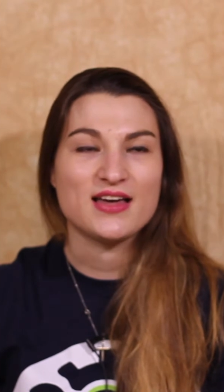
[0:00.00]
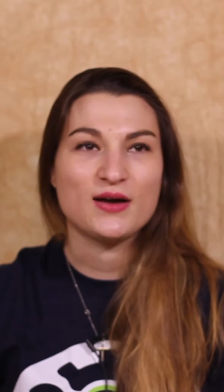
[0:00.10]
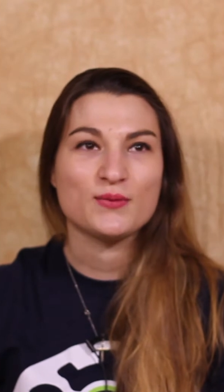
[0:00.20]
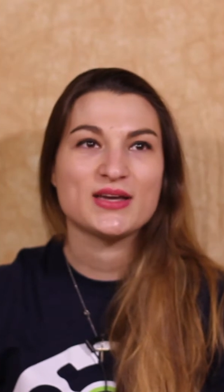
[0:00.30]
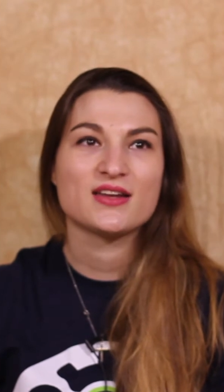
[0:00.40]
that
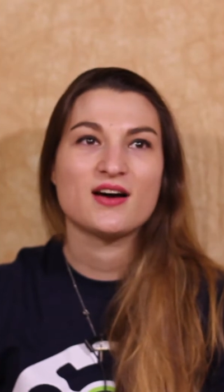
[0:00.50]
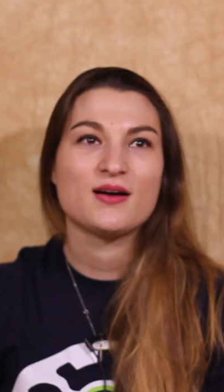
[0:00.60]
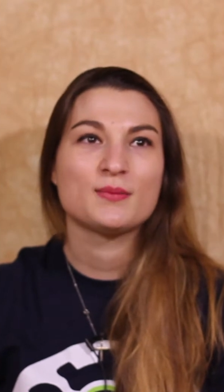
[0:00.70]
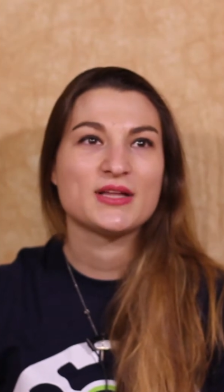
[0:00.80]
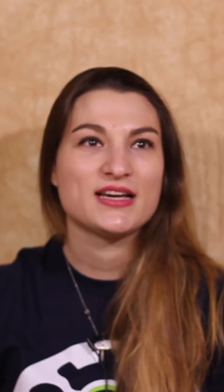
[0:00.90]
we cannot
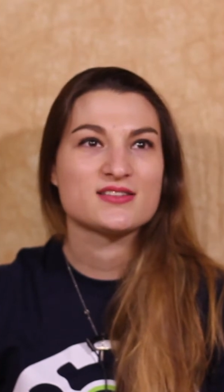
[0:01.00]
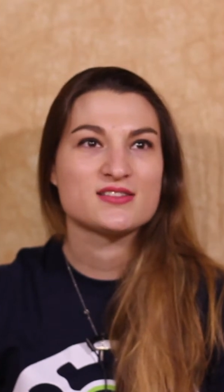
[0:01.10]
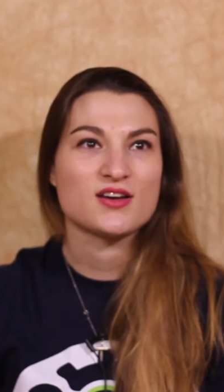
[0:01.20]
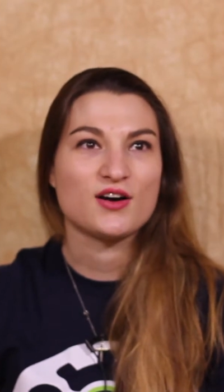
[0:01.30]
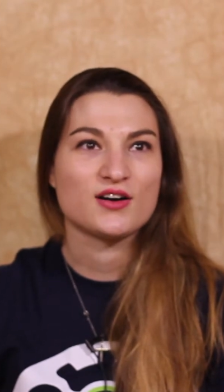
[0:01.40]
place
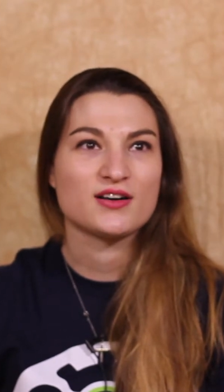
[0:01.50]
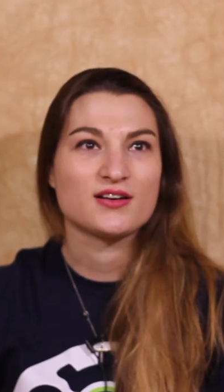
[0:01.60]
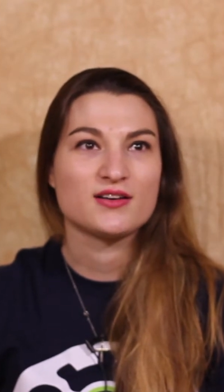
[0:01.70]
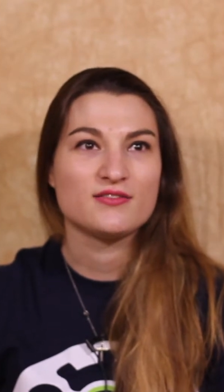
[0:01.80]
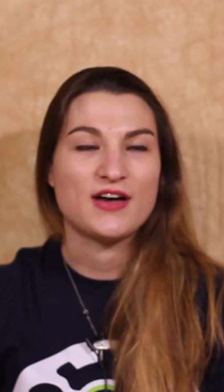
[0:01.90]

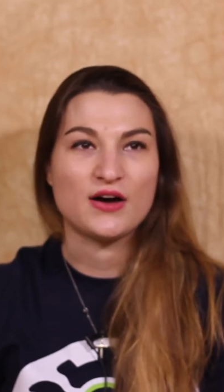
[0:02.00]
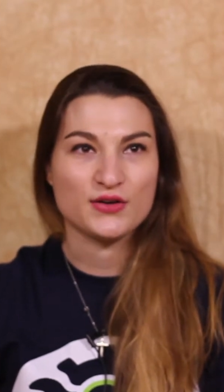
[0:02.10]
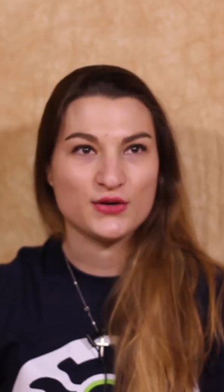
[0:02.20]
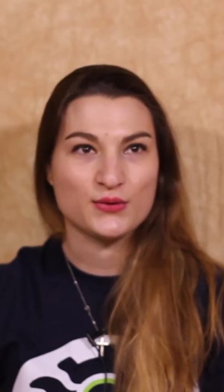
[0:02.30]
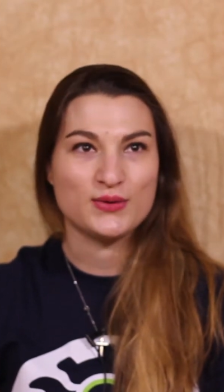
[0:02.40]
our
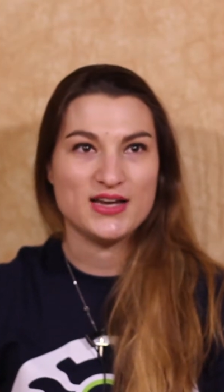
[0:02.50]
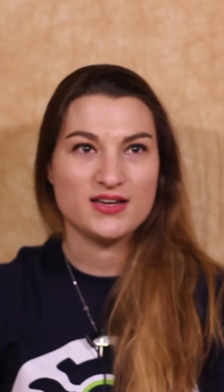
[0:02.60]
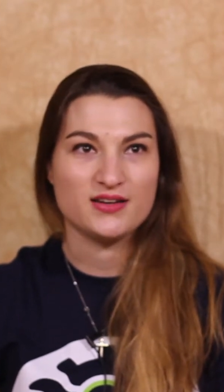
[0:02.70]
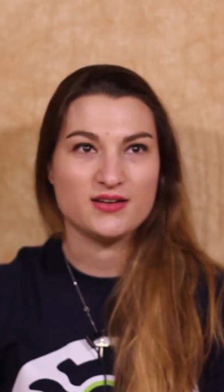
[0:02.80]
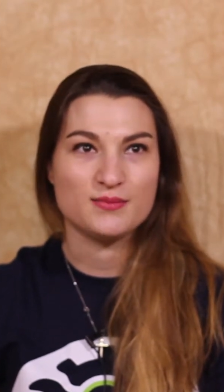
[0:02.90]
value
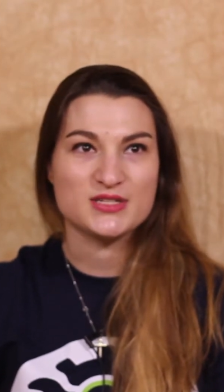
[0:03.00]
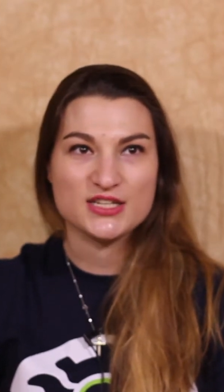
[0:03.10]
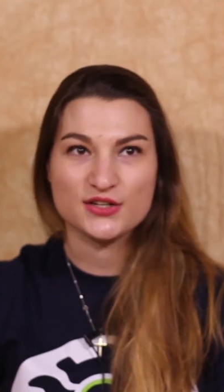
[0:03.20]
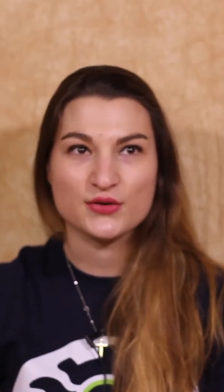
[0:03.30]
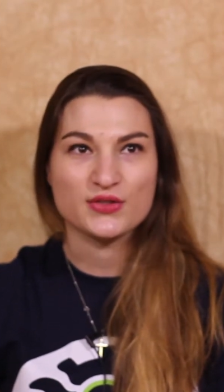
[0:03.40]
in
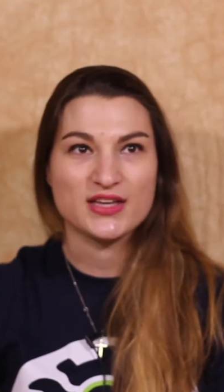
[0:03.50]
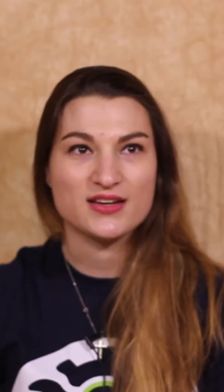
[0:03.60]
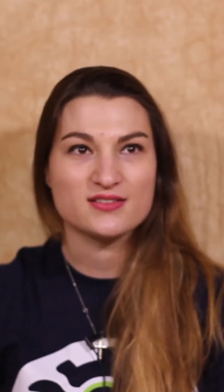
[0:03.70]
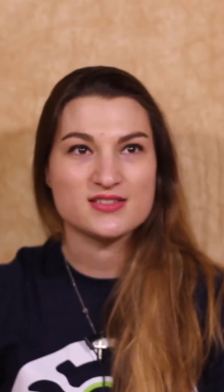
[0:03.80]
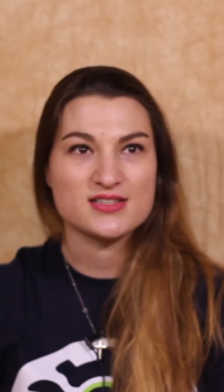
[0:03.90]
material
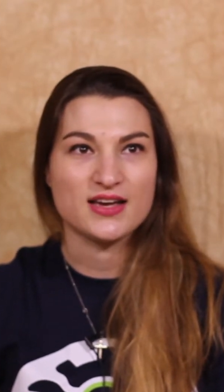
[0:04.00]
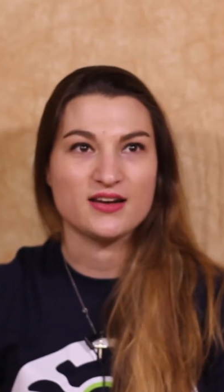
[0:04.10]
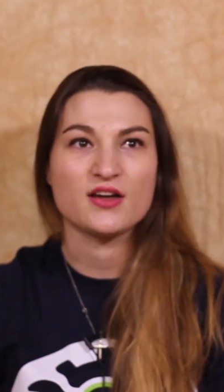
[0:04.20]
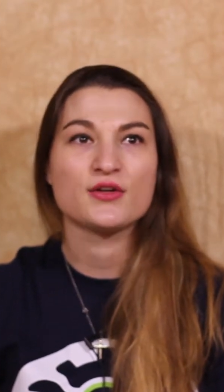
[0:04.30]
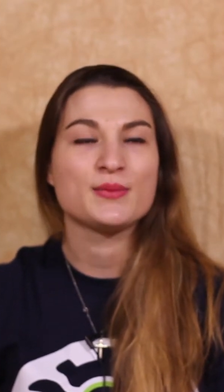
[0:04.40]
things and other